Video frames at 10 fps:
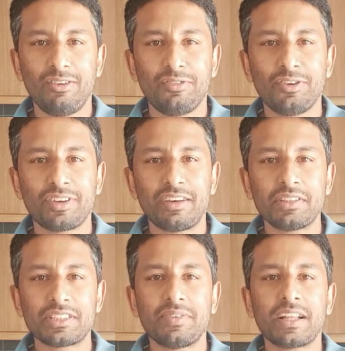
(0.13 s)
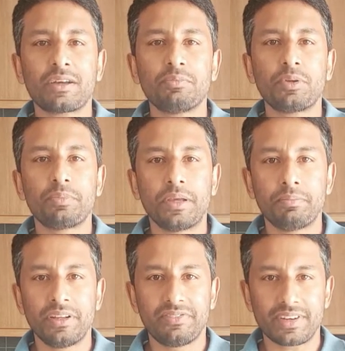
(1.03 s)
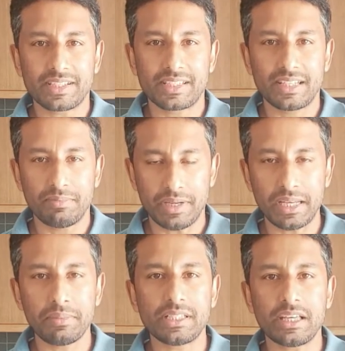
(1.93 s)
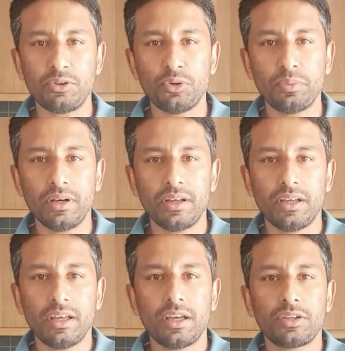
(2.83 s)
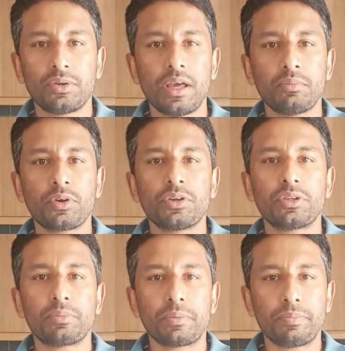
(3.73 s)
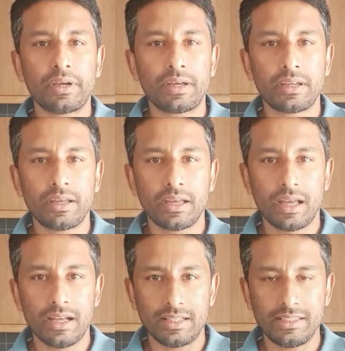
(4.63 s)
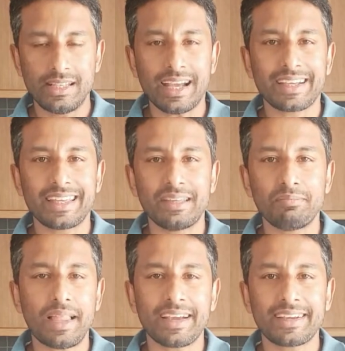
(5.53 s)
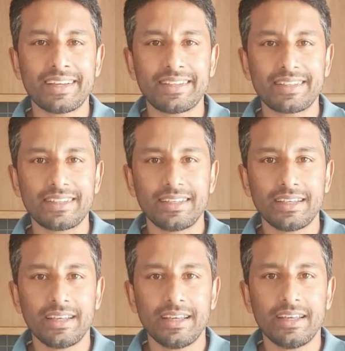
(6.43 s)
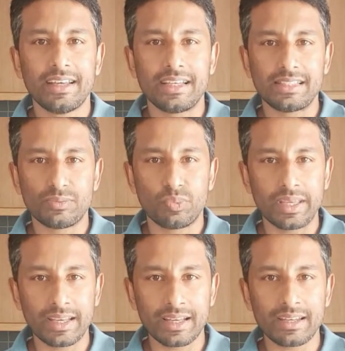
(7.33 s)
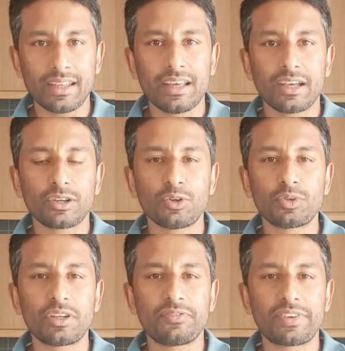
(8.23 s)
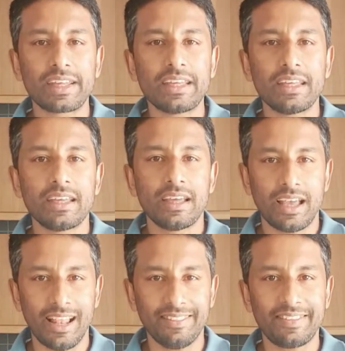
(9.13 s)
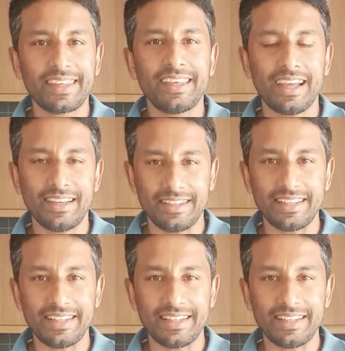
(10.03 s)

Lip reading: food lovers, welcome to Peoply Fresh. My name is Anoop. Today I'm going to prepare Jack in Blanket. It's vegan, gluten-free, healthy and